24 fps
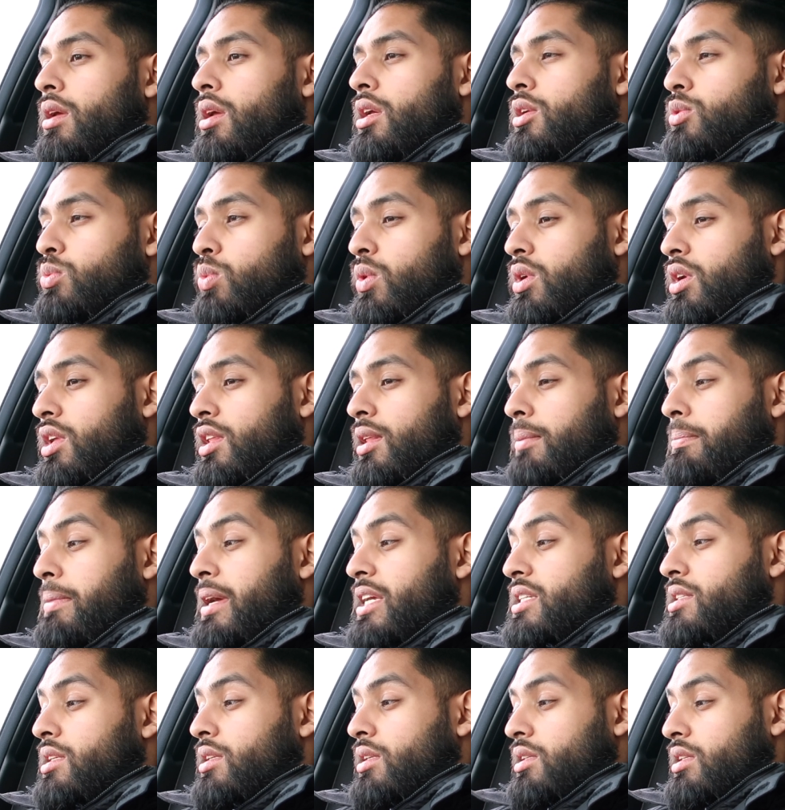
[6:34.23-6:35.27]
is one of the
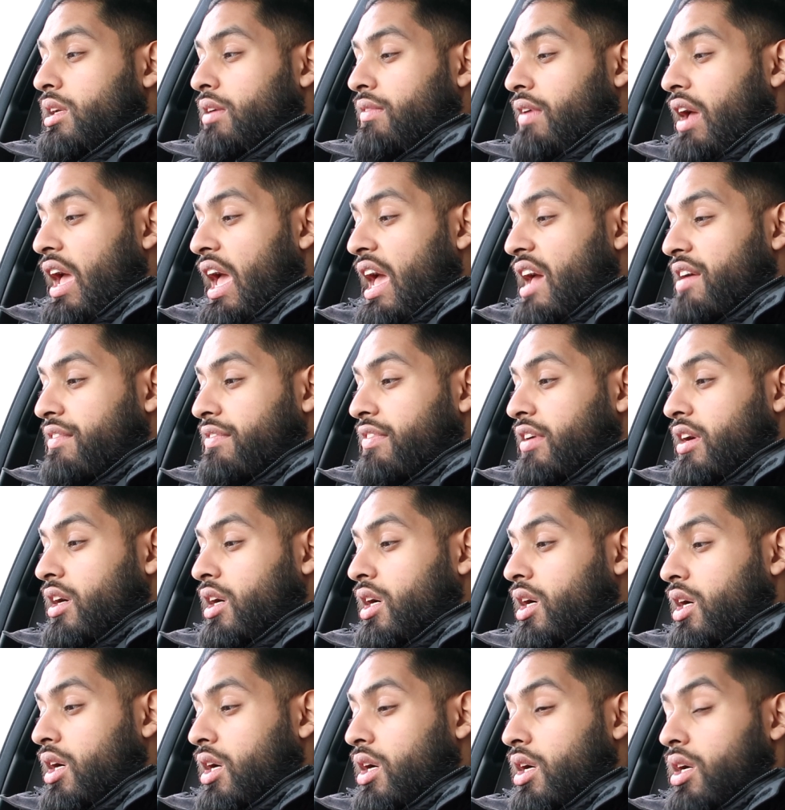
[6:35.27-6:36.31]
best things I've ever
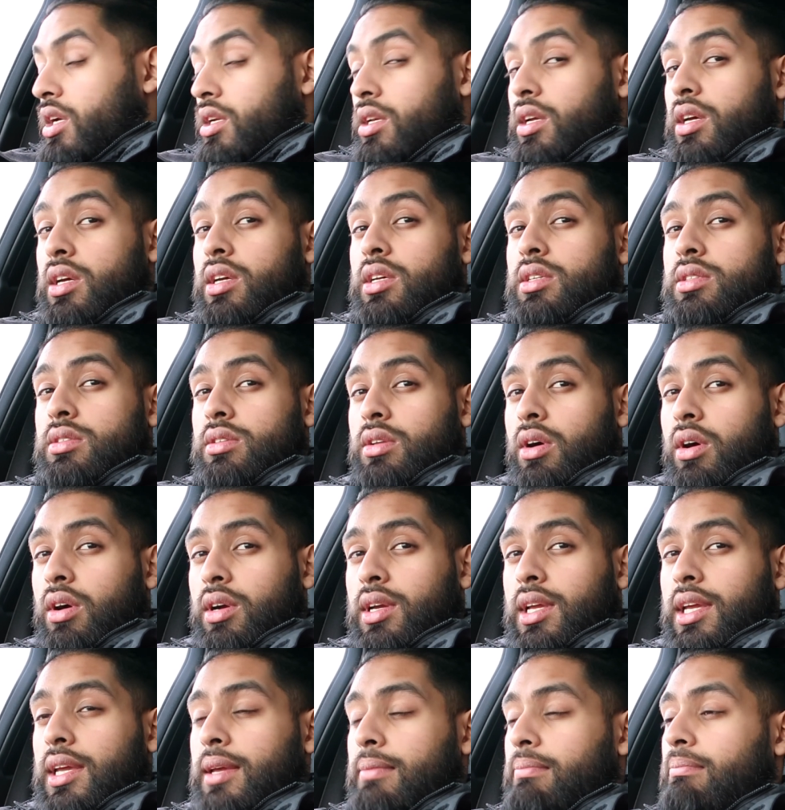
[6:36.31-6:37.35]
heard
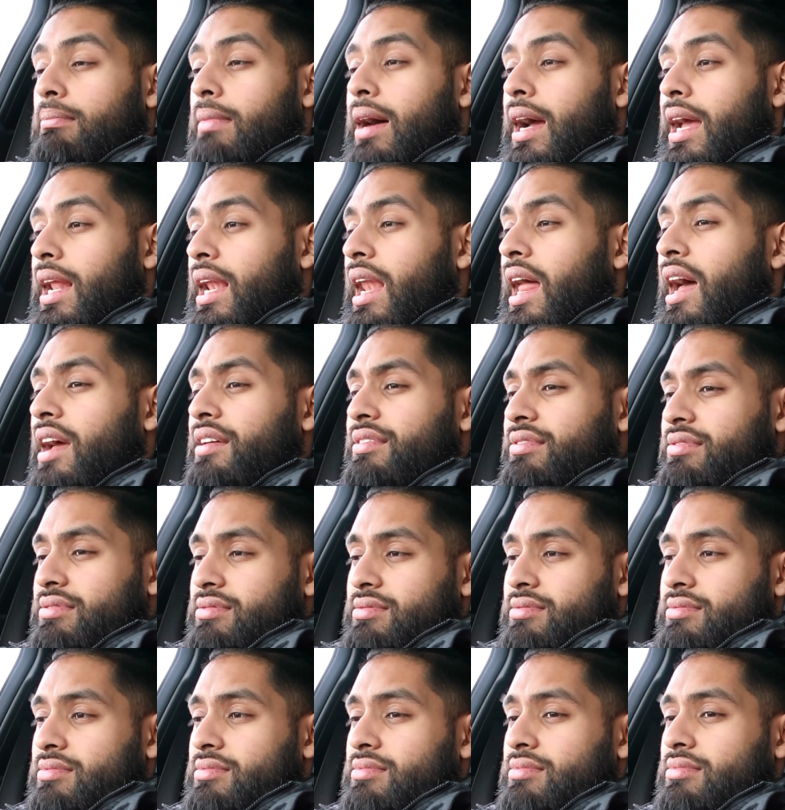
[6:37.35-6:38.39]
stock in my life.
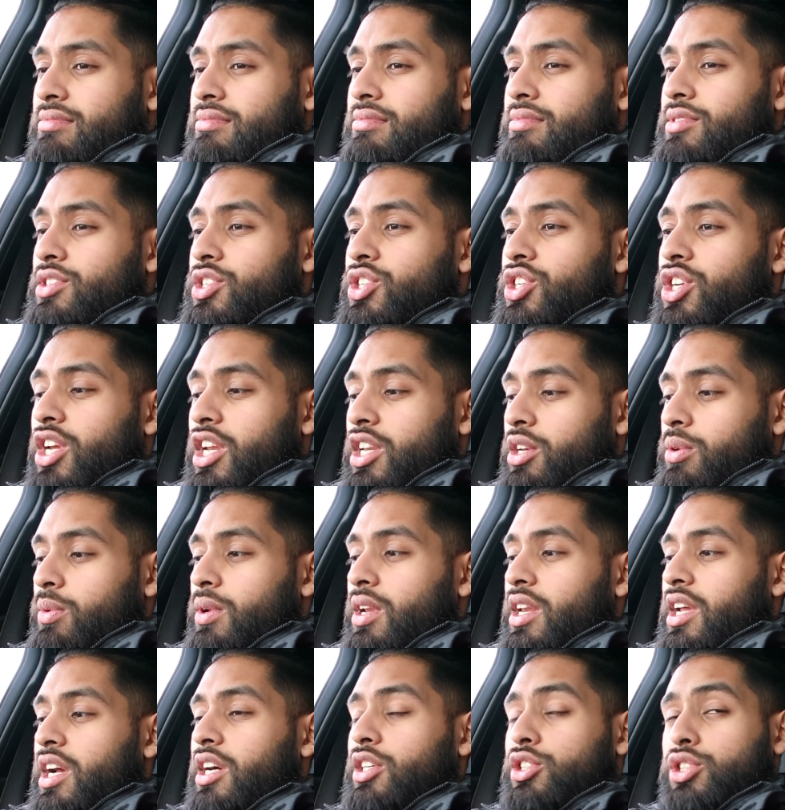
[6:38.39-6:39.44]

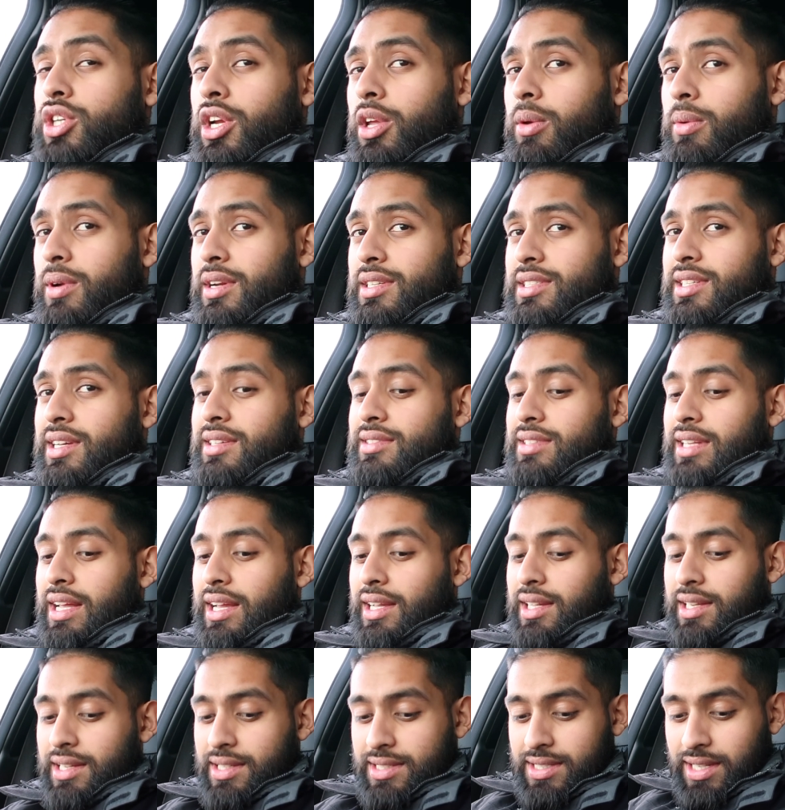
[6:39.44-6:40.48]
Genuinely, I'll show you what it sounds
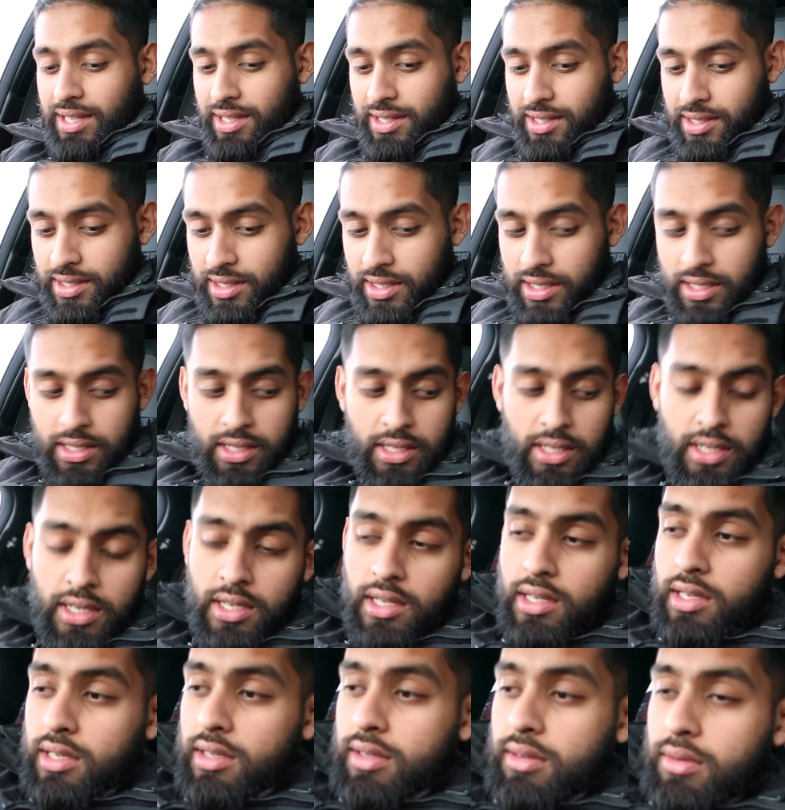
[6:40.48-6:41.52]
like in a second.
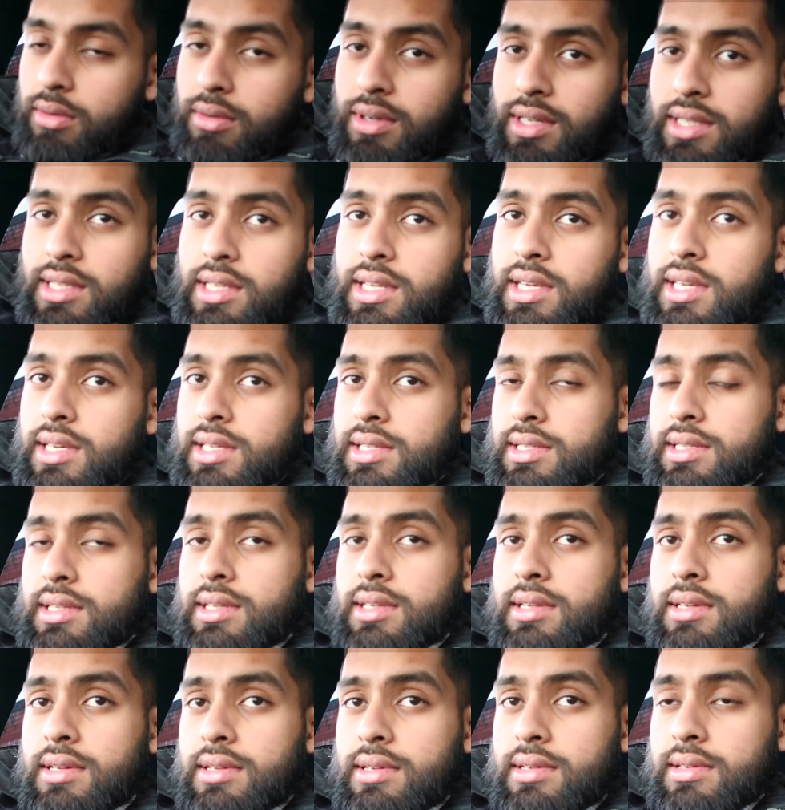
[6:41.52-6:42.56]
I'll wipe the keys in.